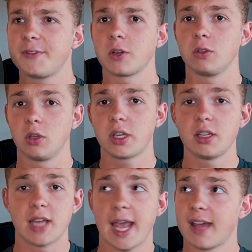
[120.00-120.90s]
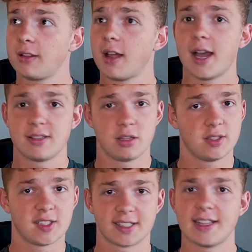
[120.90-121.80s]
are looking to analyze the
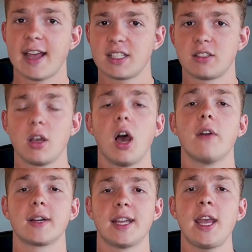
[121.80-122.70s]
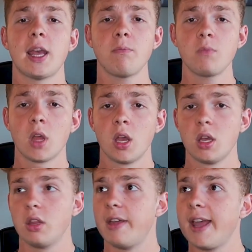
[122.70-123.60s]
success of a game,
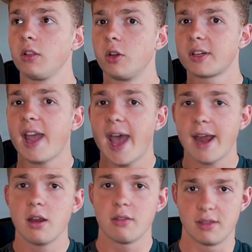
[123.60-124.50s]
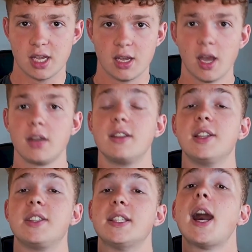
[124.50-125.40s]
they look at the
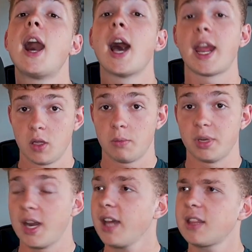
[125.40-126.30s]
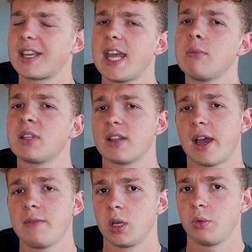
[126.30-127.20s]
design, but not the game
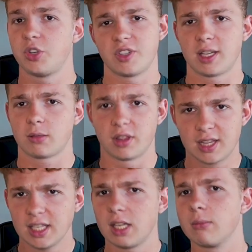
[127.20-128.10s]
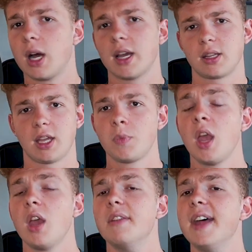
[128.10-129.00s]
design, which is like the thinking behind the game.
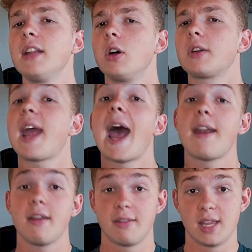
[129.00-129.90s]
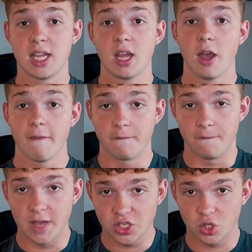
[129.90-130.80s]
They look at the
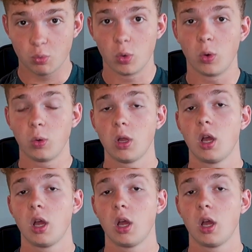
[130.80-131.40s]
visual